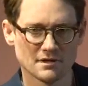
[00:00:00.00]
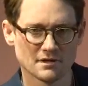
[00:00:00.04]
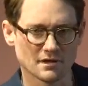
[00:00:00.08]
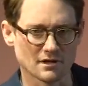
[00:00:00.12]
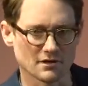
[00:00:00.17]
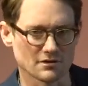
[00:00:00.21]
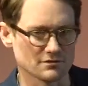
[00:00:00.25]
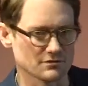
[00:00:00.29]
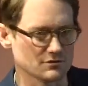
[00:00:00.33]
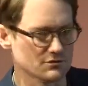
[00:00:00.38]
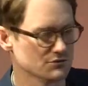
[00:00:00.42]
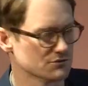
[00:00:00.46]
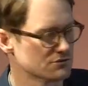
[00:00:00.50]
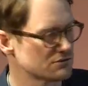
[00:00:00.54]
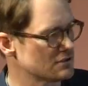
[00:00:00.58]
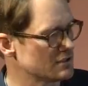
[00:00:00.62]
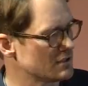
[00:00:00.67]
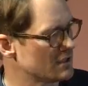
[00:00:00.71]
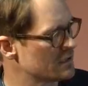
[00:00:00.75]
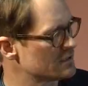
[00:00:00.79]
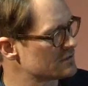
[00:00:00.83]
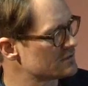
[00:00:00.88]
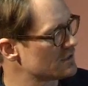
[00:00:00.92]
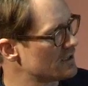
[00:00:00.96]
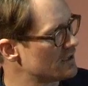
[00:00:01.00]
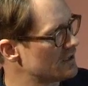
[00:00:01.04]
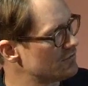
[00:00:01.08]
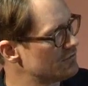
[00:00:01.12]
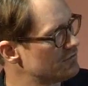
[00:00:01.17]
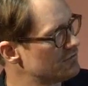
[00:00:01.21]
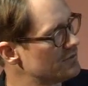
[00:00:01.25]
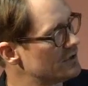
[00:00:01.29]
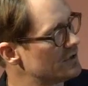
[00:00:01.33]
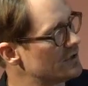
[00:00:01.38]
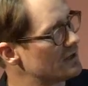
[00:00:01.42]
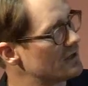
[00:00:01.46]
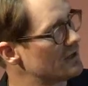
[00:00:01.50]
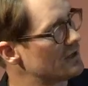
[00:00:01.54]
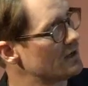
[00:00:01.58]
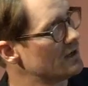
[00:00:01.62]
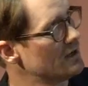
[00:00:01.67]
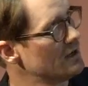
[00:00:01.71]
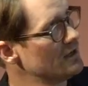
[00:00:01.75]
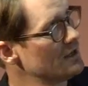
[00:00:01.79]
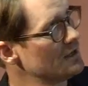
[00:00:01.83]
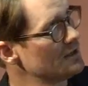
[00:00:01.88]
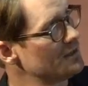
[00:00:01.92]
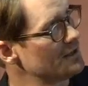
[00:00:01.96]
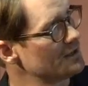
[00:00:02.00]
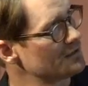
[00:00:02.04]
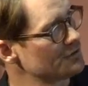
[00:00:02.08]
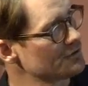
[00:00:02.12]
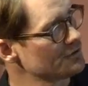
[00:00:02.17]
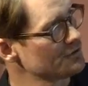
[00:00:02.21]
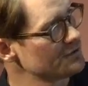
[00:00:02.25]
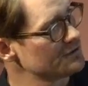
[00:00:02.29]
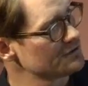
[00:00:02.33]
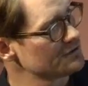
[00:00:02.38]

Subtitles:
UCSF, that there